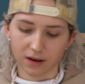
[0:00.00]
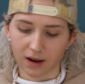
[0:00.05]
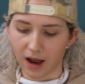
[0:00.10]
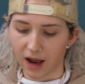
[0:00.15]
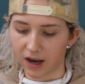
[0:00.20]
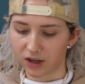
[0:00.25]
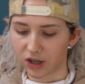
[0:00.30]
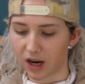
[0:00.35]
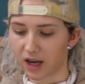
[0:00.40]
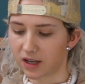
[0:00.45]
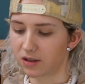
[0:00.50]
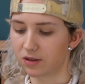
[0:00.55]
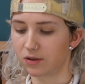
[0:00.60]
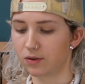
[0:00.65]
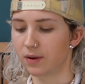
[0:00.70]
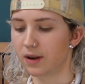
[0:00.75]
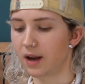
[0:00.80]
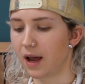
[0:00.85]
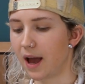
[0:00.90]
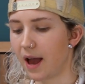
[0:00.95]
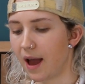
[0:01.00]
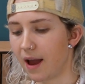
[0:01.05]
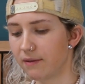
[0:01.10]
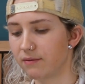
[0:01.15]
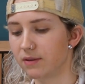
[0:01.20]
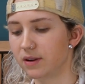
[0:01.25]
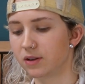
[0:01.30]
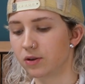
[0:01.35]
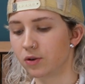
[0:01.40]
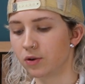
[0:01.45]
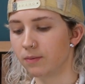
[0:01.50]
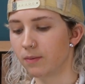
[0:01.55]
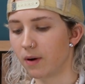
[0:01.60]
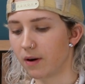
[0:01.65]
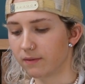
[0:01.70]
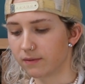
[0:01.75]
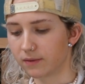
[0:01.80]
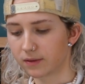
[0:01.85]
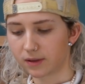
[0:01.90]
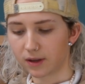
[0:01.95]
I try to do it like every 2
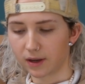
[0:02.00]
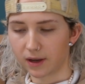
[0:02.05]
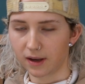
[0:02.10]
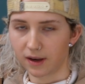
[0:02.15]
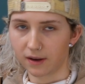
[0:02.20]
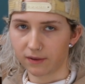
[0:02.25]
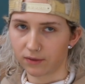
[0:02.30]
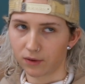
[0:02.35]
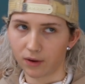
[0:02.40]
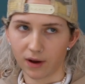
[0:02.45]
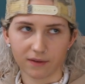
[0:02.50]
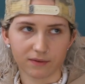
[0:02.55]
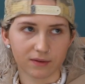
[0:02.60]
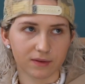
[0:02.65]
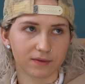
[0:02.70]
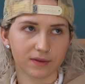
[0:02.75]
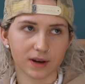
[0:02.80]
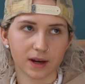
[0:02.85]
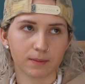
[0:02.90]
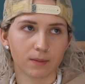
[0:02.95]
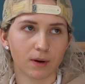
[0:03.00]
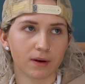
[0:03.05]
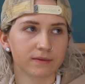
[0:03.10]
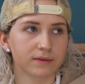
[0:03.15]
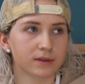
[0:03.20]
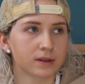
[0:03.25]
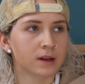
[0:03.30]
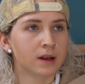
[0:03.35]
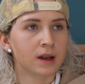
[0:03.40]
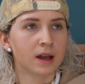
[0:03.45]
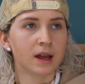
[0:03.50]
months, if not every 3 months,